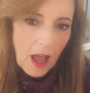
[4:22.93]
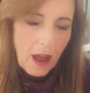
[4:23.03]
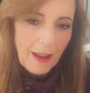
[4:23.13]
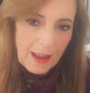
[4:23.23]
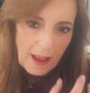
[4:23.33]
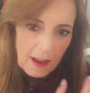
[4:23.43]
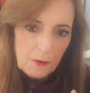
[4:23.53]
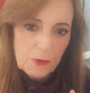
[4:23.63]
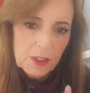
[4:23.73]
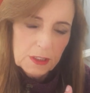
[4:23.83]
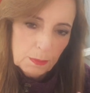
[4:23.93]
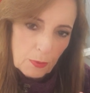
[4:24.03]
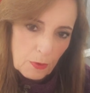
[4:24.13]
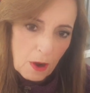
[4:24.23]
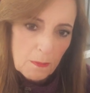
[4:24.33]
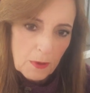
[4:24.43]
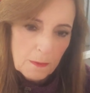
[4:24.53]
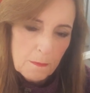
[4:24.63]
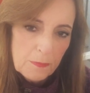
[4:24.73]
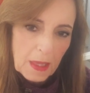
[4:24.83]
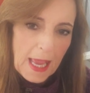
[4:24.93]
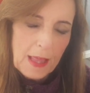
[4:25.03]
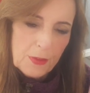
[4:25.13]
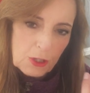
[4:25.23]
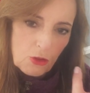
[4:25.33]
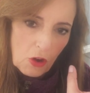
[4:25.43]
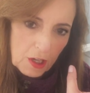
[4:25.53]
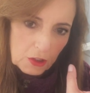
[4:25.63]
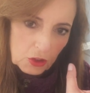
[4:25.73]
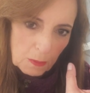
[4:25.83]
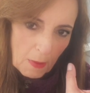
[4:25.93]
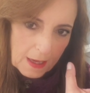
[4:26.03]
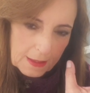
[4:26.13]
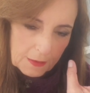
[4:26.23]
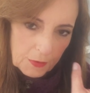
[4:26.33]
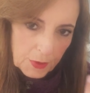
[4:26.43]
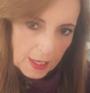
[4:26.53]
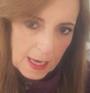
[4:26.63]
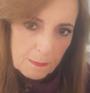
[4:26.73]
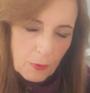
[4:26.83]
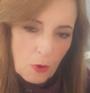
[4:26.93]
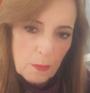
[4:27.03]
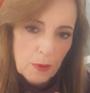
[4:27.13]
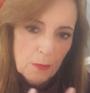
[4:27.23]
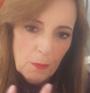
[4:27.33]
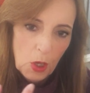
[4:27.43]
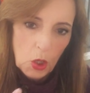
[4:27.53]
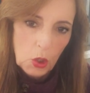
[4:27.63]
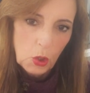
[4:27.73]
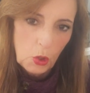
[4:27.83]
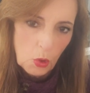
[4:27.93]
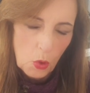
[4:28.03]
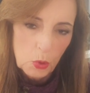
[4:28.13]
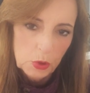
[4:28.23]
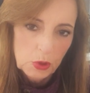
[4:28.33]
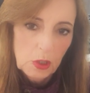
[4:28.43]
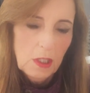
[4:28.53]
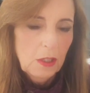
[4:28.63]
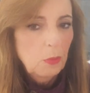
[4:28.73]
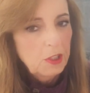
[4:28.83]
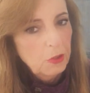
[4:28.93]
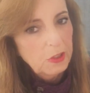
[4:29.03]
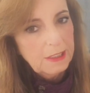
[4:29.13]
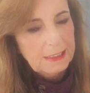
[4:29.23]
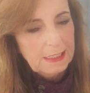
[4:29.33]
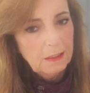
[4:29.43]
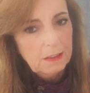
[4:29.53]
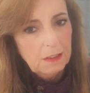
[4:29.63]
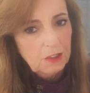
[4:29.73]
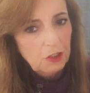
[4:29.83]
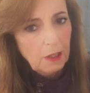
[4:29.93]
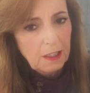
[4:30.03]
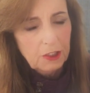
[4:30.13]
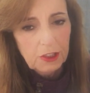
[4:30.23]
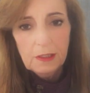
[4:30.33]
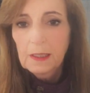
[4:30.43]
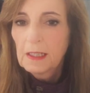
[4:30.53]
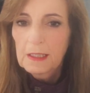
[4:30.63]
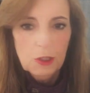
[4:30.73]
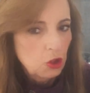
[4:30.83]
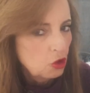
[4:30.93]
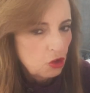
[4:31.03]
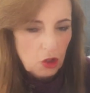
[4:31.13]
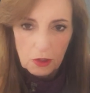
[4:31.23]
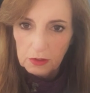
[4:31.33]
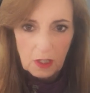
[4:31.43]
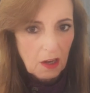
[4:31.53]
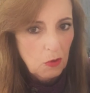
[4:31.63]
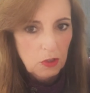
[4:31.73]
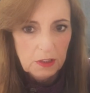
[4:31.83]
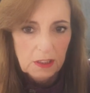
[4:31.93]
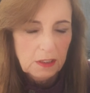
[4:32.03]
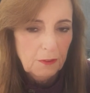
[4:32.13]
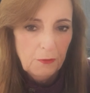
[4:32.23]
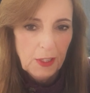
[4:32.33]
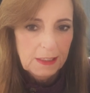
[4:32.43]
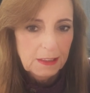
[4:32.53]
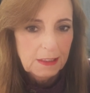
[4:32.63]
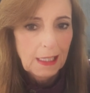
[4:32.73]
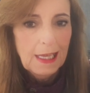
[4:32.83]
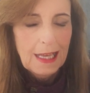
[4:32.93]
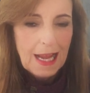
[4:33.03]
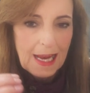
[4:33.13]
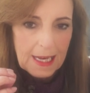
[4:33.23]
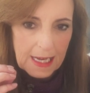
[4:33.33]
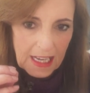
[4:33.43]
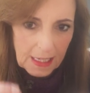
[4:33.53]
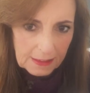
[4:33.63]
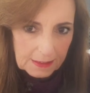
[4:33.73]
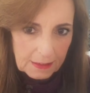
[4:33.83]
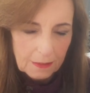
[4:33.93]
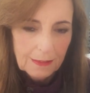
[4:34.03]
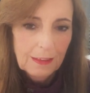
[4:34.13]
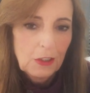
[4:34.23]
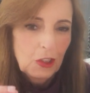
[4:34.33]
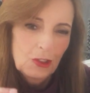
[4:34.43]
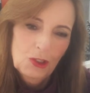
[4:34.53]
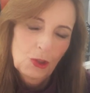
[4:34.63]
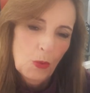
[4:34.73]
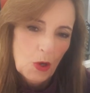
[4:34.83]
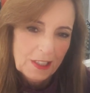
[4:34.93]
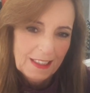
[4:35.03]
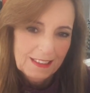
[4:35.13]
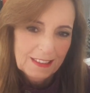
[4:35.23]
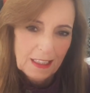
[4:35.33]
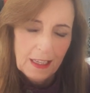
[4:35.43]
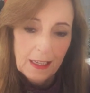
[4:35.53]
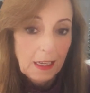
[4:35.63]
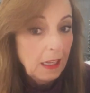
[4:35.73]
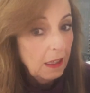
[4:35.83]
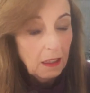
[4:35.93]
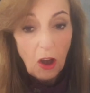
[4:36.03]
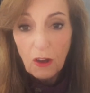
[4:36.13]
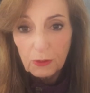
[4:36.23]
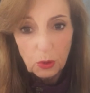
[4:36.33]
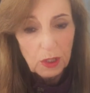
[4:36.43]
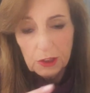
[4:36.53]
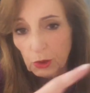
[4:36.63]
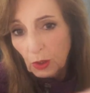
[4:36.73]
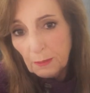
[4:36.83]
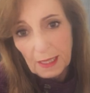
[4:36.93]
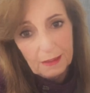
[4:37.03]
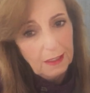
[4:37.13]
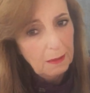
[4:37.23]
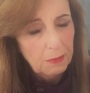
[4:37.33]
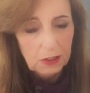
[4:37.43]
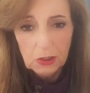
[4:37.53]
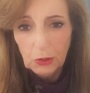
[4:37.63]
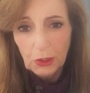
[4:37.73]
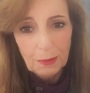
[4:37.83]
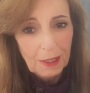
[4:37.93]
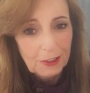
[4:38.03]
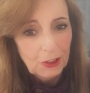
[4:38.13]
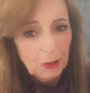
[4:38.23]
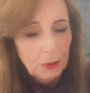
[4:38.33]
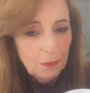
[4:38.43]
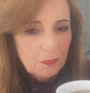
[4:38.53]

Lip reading: I have this problem, and they're trying to make their problem yours. When you're in a sales situation, don't go on the defense. Listen to what they're saying. After all, it's all about them. It's not about you.